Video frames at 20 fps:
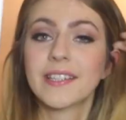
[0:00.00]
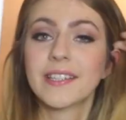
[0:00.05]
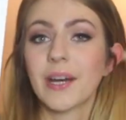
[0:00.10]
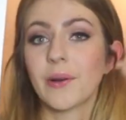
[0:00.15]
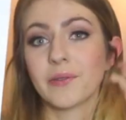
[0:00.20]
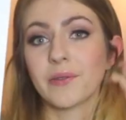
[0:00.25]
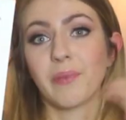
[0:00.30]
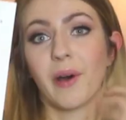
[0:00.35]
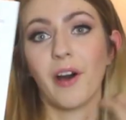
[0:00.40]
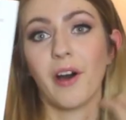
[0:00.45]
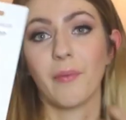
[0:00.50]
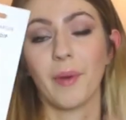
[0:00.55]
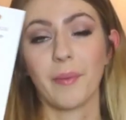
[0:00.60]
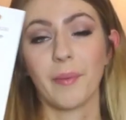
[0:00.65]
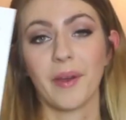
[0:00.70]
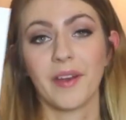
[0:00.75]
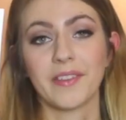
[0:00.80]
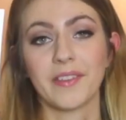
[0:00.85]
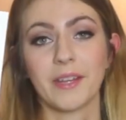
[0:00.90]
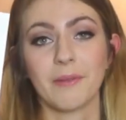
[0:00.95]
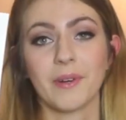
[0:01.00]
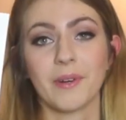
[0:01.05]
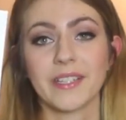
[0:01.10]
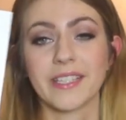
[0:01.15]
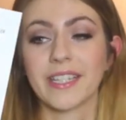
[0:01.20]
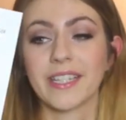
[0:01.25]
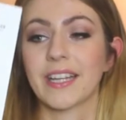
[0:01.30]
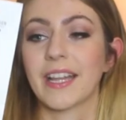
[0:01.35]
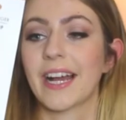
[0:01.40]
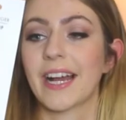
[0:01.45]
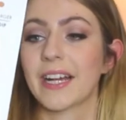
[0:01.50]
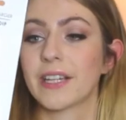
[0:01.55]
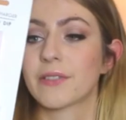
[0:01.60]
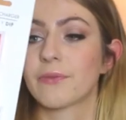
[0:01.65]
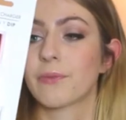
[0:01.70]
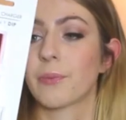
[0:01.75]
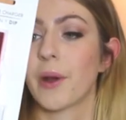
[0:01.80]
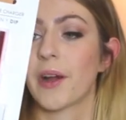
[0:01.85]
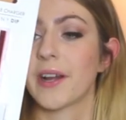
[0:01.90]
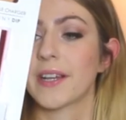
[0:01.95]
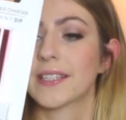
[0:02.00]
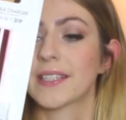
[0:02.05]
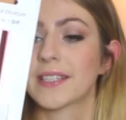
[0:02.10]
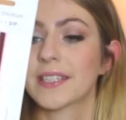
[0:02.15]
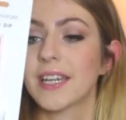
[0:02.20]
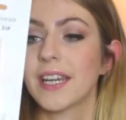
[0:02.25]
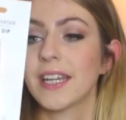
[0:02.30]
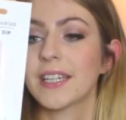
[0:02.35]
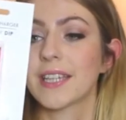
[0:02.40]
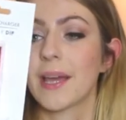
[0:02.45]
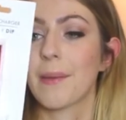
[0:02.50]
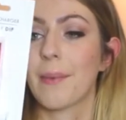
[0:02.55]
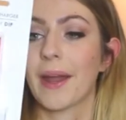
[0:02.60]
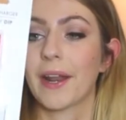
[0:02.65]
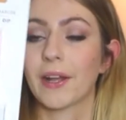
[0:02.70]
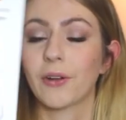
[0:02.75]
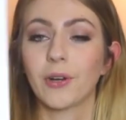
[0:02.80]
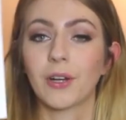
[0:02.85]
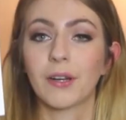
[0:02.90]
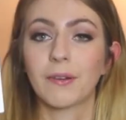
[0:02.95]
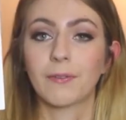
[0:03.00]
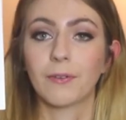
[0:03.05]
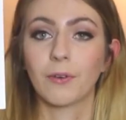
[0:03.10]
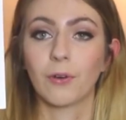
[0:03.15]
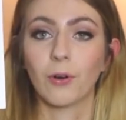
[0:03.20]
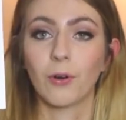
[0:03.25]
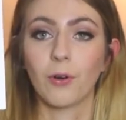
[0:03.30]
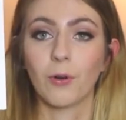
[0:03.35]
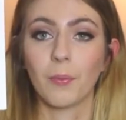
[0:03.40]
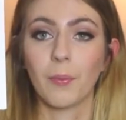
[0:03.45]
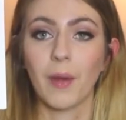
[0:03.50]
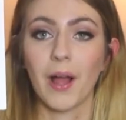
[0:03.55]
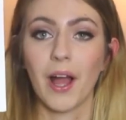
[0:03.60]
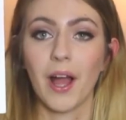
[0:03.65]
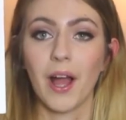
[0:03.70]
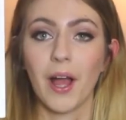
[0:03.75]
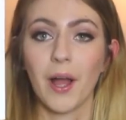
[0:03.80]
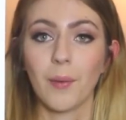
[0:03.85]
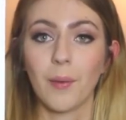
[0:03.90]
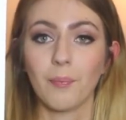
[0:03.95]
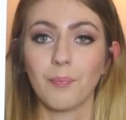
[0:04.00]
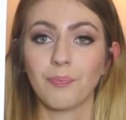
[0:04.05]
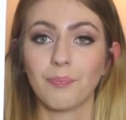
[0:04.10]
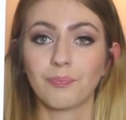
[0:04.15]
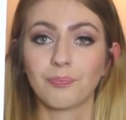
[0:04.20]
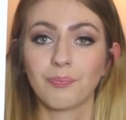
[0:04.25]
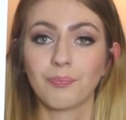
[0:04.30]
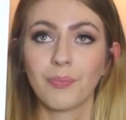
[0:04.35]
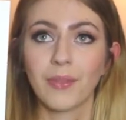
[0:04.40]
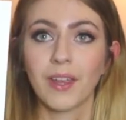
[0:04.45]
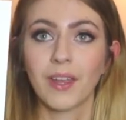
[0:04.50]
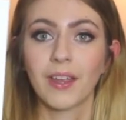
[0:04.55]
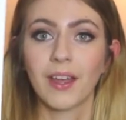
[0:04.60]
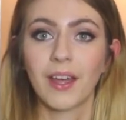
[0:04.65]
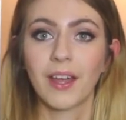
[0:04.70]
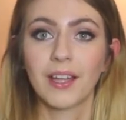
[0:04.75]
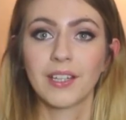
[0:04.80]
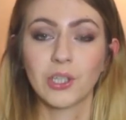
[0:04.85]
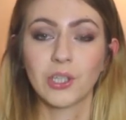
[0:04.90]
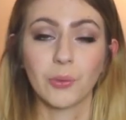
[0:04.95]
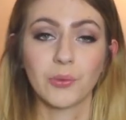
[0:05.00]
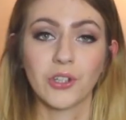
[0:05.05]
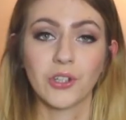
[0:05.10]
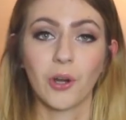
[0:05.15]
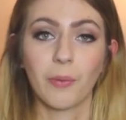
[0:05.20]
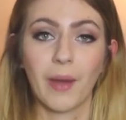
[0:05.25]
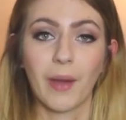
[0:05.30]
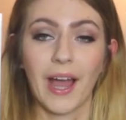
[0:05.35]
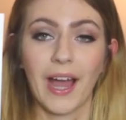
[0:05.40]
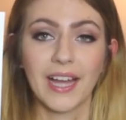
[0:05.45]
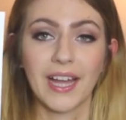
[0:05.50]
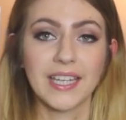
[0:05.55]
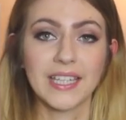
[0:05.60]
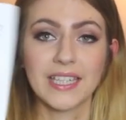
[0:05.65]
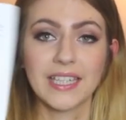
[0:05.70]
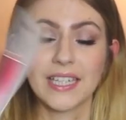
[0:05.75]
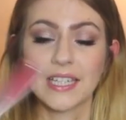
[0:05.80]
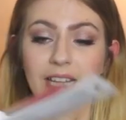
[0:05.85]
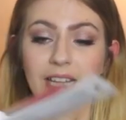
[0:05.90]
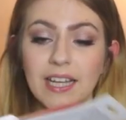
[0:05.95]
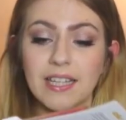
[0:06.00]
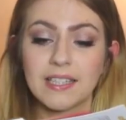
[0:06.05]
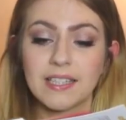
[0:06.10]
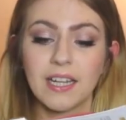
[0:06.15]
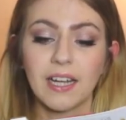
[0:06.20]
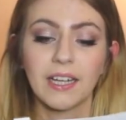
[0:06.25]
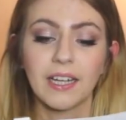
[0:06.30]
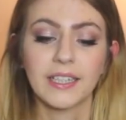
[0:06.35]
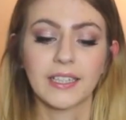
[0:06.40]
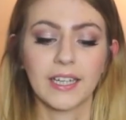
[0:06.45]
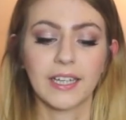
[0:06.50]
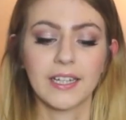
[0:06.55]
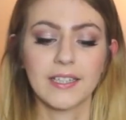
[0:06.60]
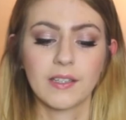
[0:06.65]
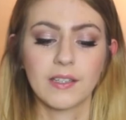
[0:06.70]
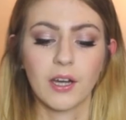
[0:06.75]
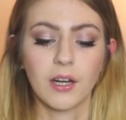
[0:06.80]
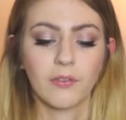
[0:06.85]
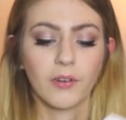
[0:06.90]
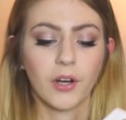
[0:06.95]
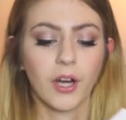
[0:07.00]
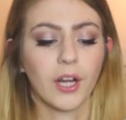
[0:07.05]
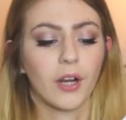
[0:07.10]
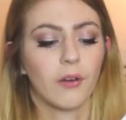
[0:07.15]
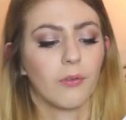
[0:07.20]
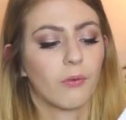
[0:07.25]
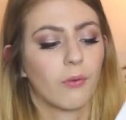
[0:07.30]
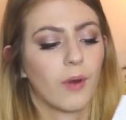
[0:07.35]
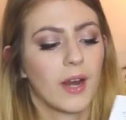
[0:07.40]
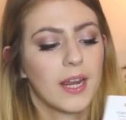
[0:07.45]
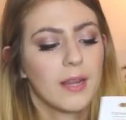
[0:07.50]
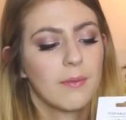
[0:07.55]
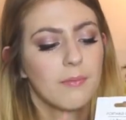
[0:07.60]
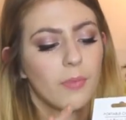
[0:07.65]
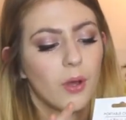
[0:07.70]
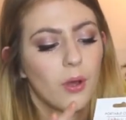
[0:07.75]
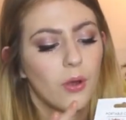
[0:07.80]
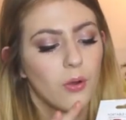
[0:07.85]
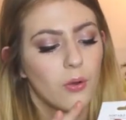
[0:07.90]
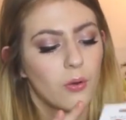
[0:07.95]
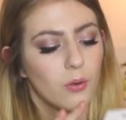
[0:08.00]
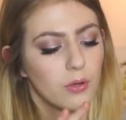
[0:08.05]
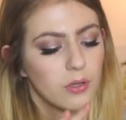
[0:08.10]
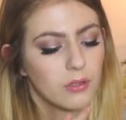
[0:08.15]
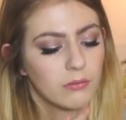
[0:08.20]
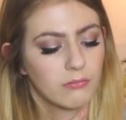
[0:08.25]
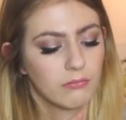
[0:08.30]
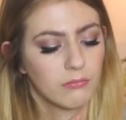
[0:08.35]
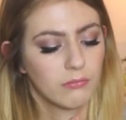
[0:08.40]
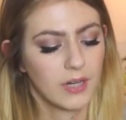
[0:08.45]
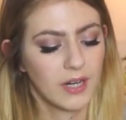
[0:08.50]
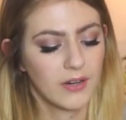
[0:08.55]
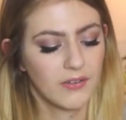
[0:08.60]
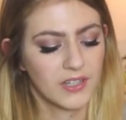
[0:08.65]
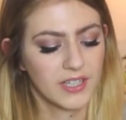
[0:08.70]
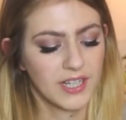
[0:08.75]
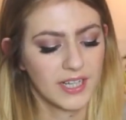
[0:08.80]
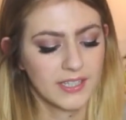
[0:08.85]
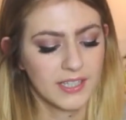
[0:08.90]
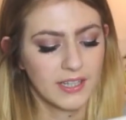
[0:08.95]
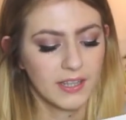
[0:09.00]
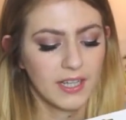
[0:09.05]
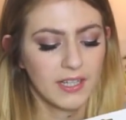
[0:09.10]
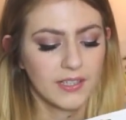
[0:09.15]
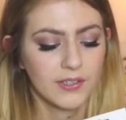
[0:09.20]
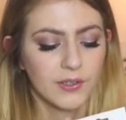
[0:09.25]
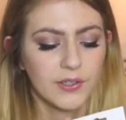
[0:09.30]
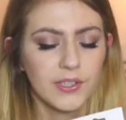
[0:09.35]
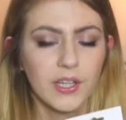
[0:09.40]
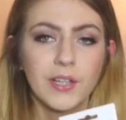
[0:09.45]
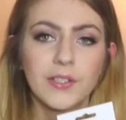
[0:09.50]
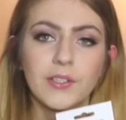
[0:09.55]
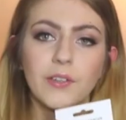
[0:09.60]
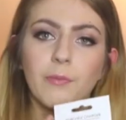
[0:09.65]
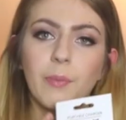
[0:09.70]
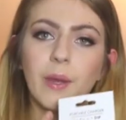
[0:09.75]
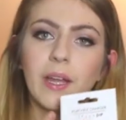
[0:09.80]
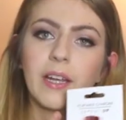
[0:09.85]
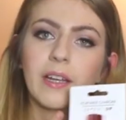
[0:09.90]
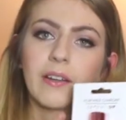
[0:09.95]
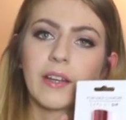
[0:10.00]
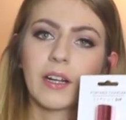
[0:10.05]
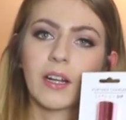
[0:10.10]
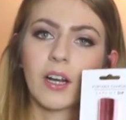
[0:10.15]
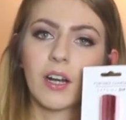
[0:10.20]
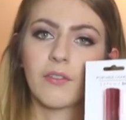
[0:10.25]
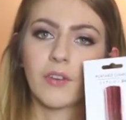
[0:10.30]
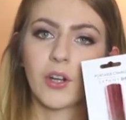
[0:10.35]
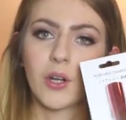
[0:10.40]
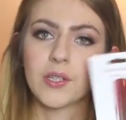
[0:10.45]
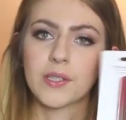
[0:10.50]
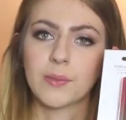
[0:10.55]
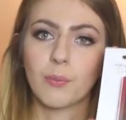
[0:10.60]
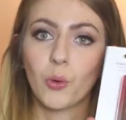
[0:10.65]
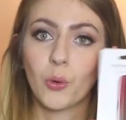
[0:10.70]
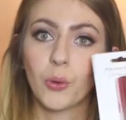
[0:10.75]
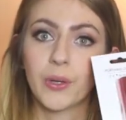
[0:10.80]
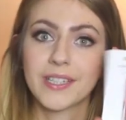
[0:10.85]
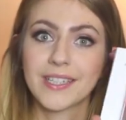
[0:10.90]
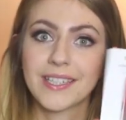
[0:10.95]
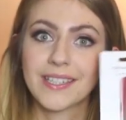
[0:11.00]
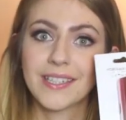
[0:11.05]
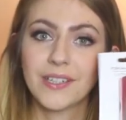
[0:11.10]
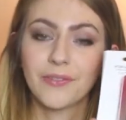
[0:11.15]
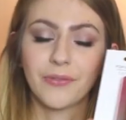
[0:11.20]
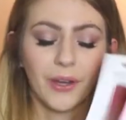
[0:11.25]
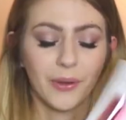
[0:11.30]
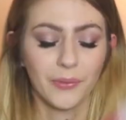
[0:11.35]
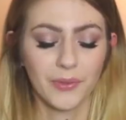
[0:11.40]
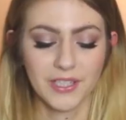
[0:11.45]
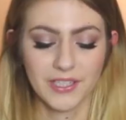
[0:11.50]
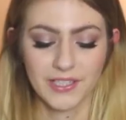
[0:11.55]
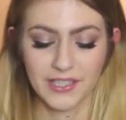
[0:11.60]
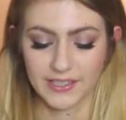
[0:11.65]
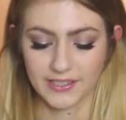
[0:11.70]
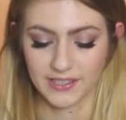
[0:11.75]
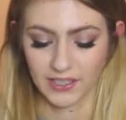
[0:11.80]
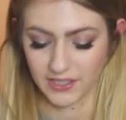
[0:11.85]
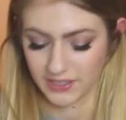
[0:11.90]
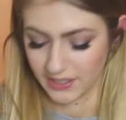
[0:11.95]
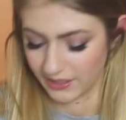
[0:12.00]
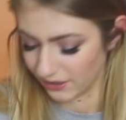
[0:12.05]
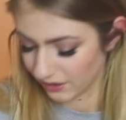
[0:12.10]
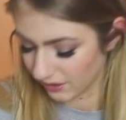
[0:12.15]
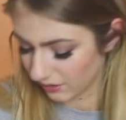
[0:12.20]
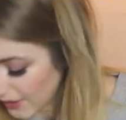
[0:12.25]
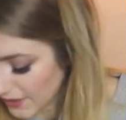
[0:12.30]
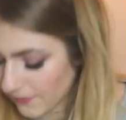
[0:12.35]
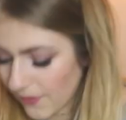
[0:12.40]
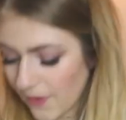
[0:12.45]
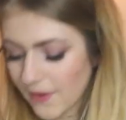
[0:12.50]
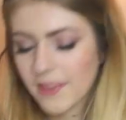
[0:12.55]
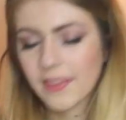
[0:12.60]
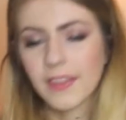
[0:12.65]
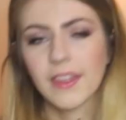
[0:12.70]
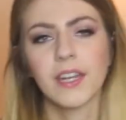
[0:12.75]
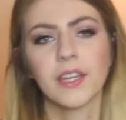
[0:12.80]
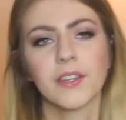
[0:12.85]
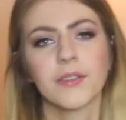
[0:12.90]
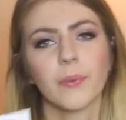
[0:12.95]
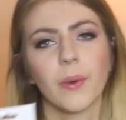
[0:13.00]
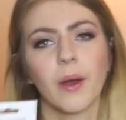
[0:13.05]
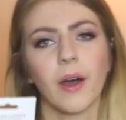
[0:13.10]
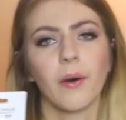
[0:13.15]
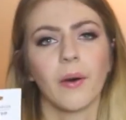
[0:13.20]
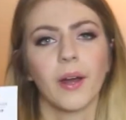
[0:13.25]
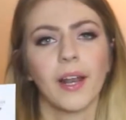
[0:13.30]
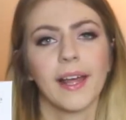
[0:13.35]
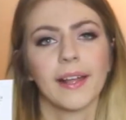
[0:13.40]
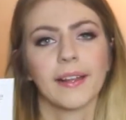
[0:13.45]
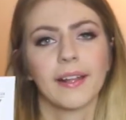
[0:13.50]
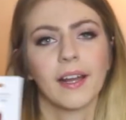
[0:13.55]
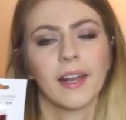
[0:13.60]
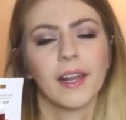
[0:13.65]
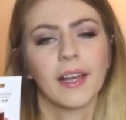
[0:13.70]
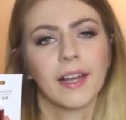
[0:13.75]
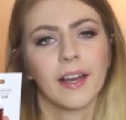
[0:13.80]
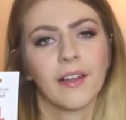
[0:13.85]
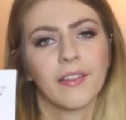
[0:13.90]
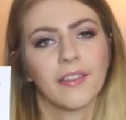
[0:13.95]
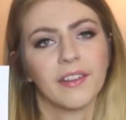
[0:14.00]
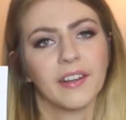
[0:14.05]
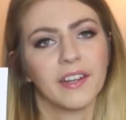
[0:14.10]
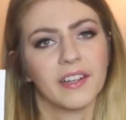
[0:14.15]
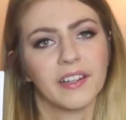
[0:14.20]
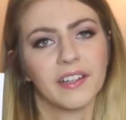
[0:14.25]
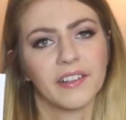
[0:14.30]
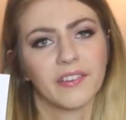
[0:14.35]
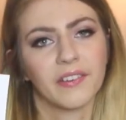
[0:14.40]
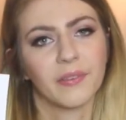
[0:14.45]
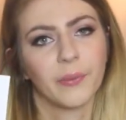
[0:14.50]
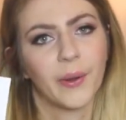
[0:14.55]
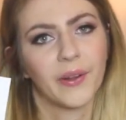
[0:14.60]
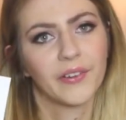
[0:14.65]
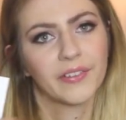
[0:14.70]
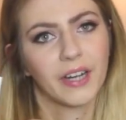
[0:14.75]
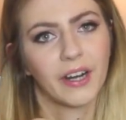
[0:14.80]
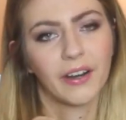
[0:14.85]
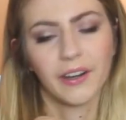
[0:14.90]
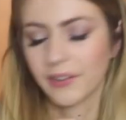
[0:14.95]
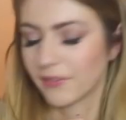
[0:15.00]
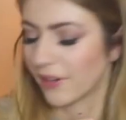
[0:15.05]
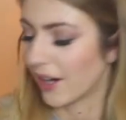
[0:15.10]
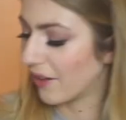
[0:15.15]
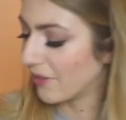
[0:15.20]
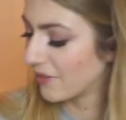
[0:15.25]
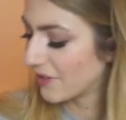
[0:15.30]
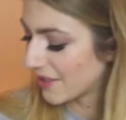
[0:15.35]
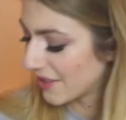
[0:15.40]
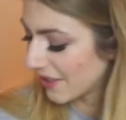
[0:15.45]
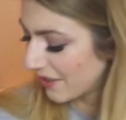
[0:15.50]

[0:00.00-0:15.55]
So that was part of my birthday present, and that was by Skinny Dip, and I got it from, Topshop, and there's like, it's kind of like a rainbow iridescent thing, so it starts off pink and then kind of goes more into silver, which is exciting. It's very thin as well. I like how thin it is as well to carry it around.